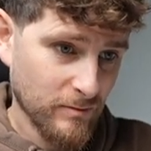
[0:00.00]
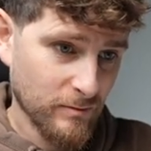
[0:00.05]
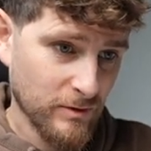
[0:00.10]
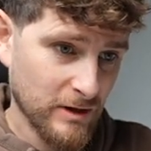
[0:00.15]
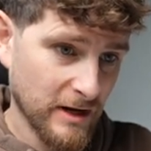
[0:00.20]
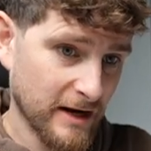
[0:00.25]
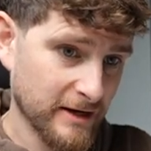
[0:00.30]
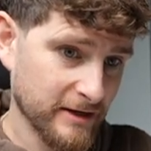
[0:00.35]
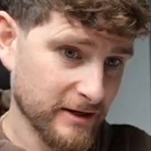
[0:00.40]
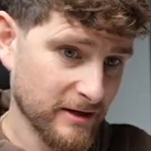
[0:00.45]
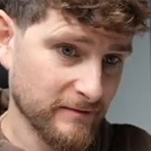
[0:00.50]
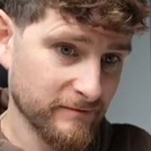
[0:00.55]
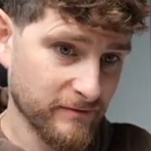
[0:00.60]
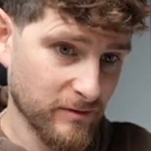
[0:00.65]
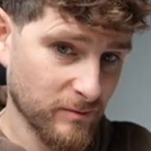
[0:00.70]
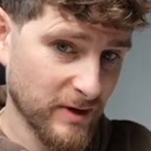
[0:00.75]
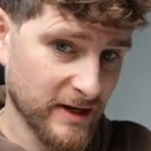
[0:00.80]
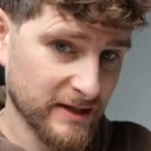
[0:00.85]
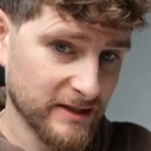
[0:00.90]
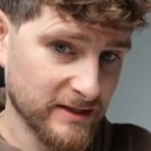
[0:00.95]
Lining up
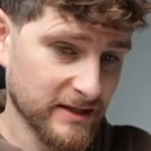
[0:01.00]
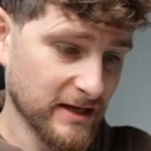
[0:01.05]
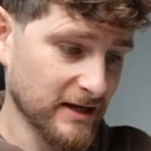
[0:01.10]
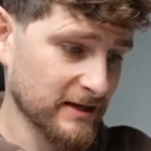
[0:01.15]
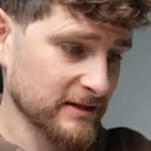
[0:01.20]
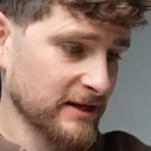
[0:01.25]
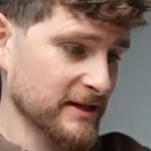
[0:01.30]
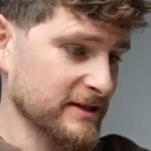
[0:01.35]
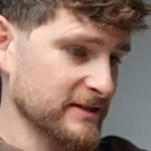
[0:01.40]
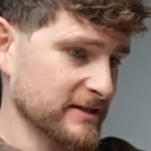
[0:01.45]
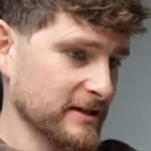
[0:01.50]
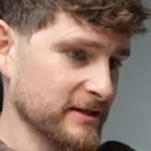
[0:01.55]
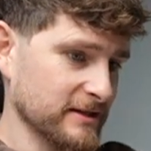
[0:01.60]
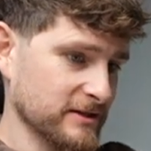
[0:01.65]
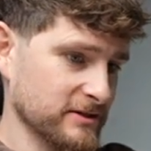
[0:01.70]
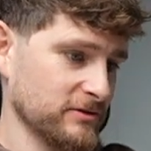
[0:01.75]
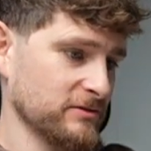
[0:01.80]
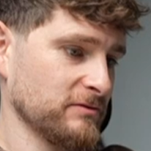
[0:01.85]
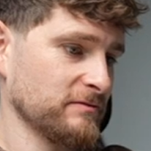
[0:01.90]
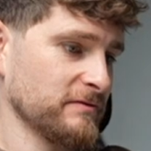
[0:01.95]
for Wednesday, because I need to get
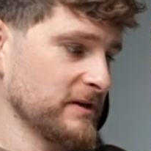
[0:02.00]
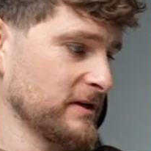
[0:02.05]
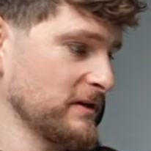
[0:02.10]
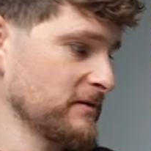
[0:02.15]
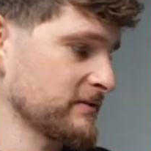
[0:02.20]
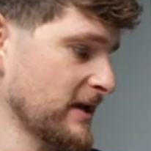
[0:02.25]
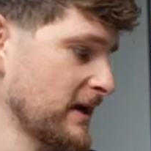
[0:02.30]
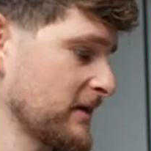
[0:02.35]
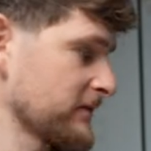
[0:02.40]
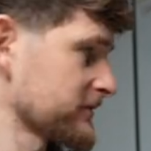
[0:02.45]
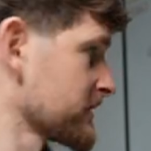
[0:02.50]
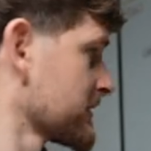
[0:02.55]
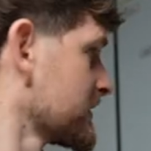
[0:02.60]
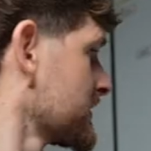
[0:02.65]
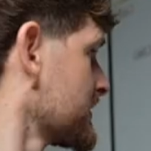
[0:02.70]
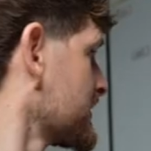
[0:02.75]
these 2 videos out.